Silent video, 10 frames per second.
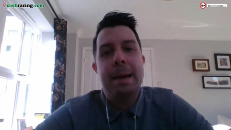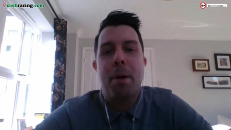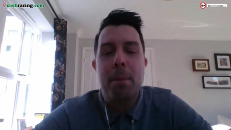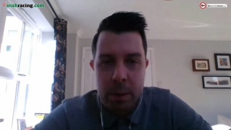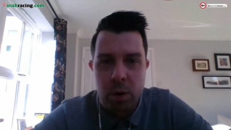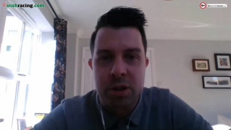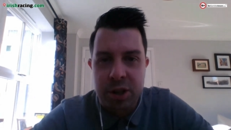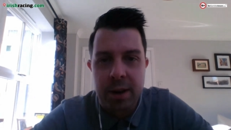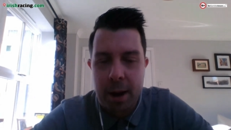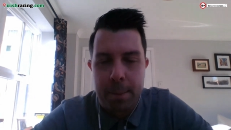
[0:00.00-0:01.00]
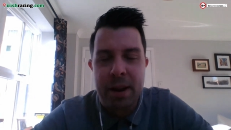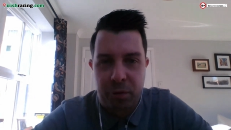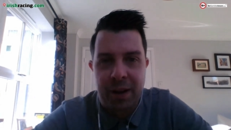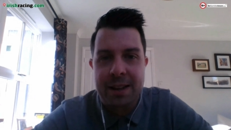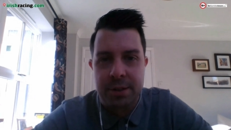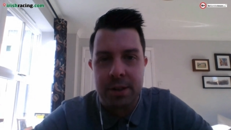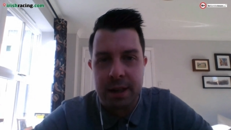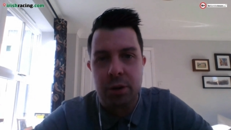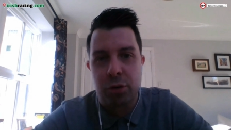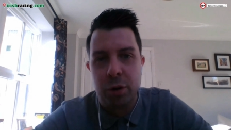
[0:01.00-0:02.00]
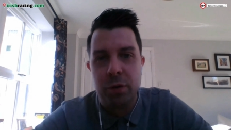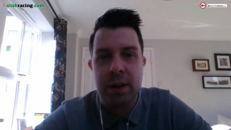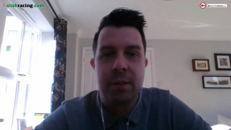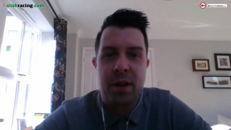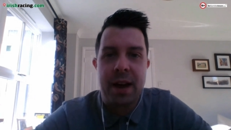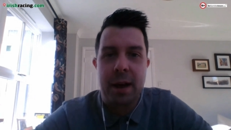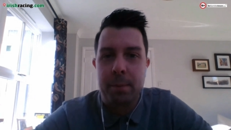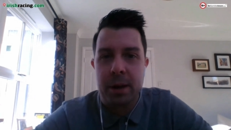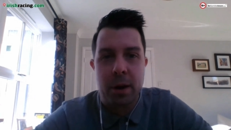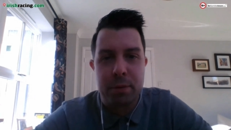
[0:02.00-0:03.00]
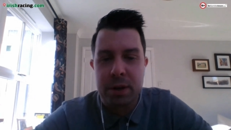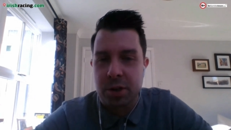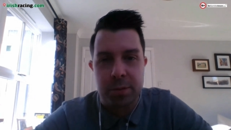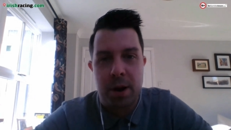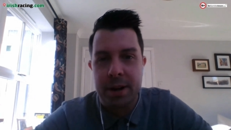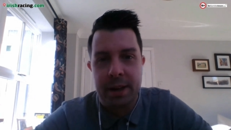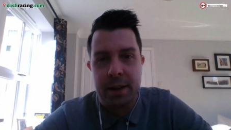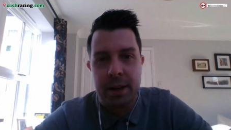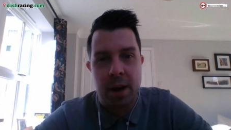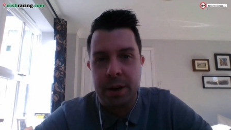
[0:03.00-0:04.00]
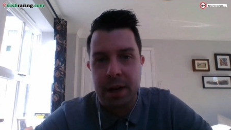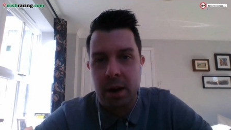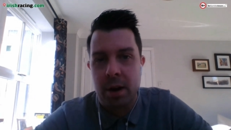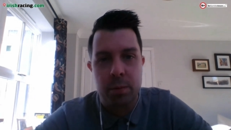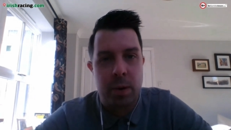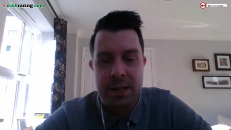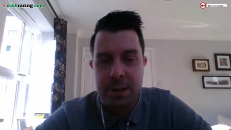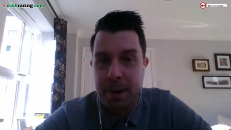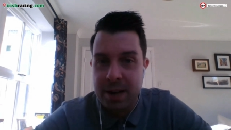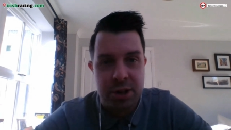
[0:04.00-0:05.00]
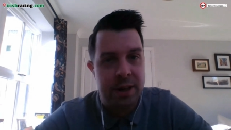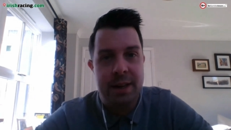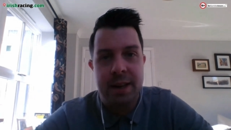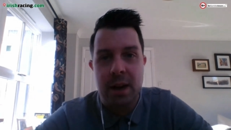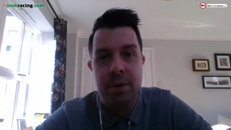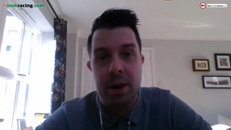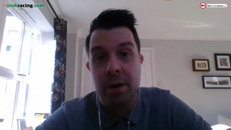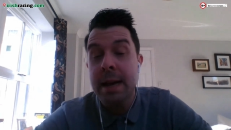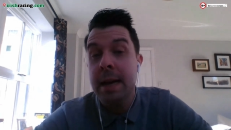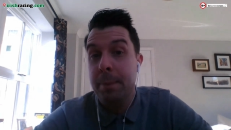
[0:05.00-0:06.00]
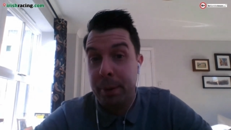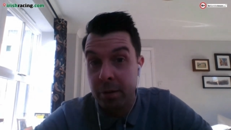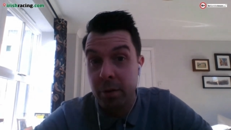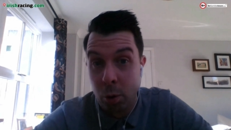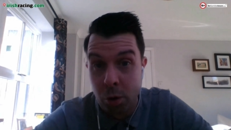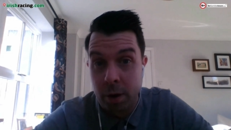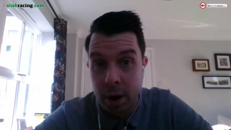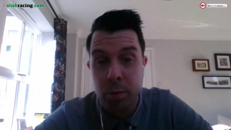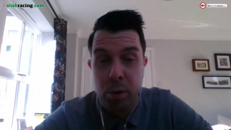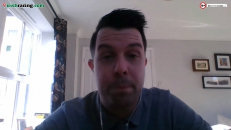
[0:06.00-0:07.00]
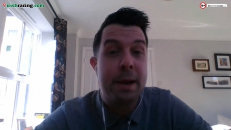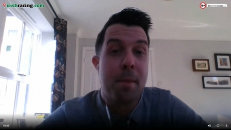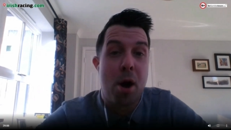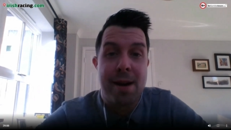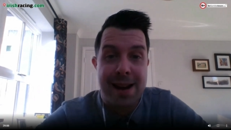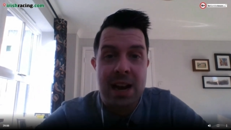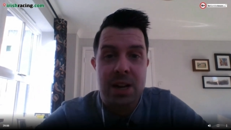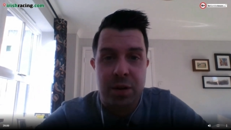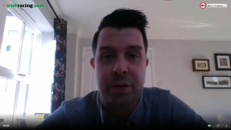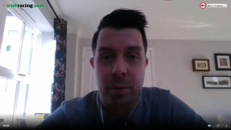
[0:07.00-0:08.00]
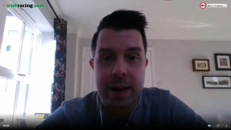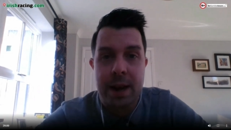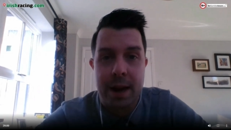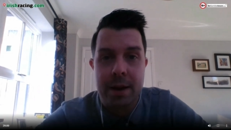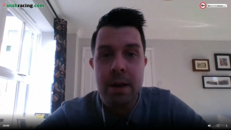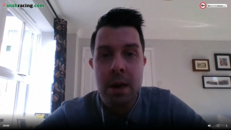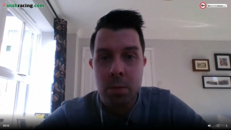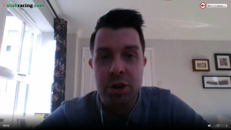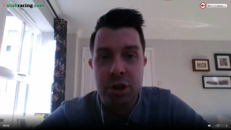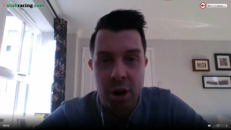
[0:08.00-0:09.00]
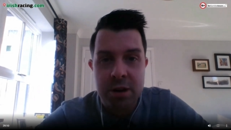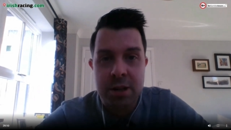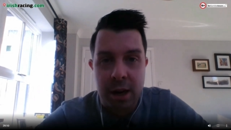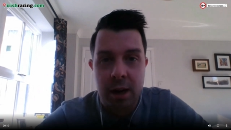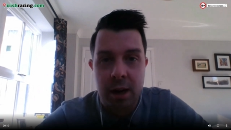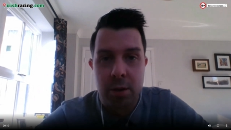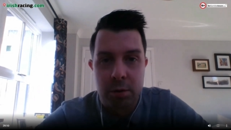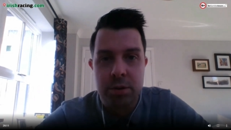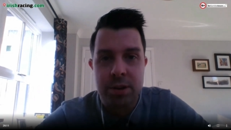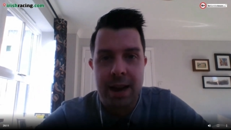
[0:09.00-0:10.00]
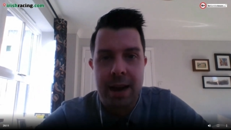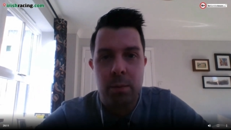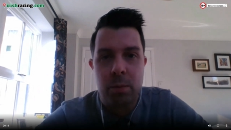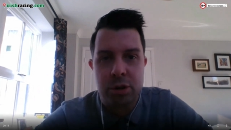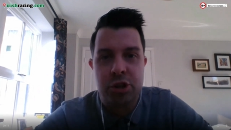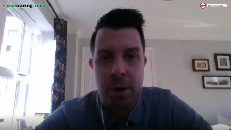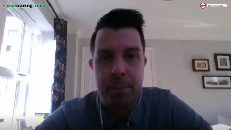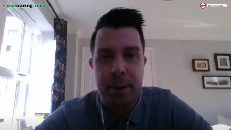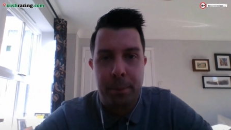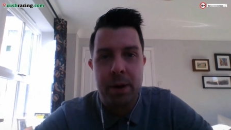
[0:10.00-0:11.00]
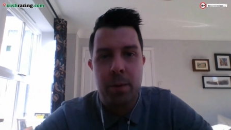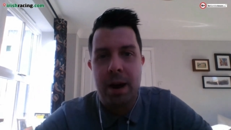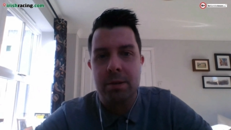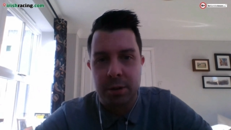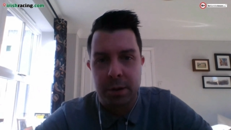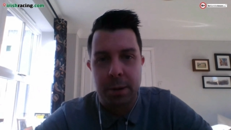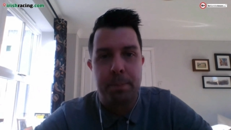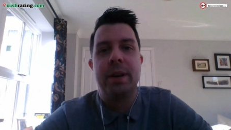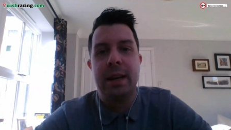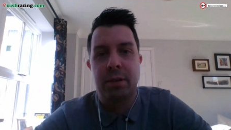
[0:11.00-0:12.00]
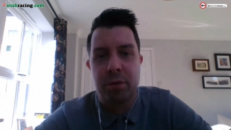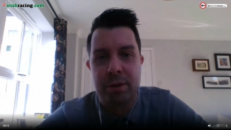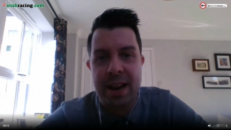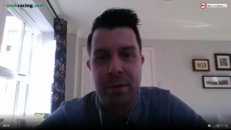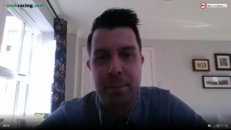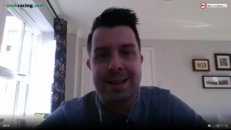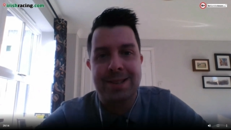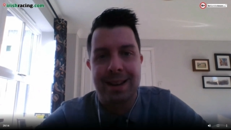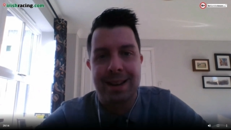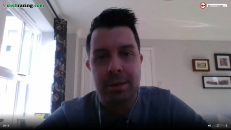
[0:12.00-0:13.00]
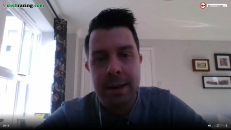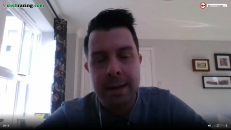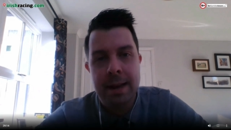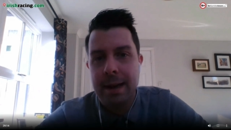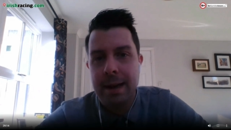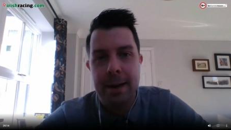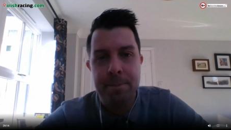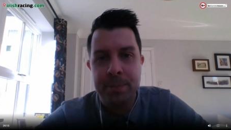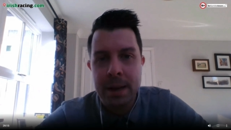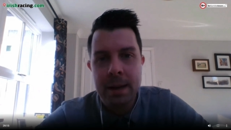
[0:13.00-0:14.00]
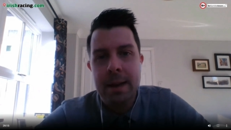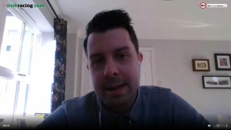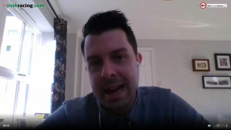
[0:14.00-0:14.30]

He probably was a bit flattered, in truth, in the fact that, you know, Bristol and Mire didn't go a yard, waited patiently, didn't go a yard. Imperial Aura, who would be my eye catcher from the weekend, was starting to close and was jumping pretty well until the point he threw David Bass out. Crikey,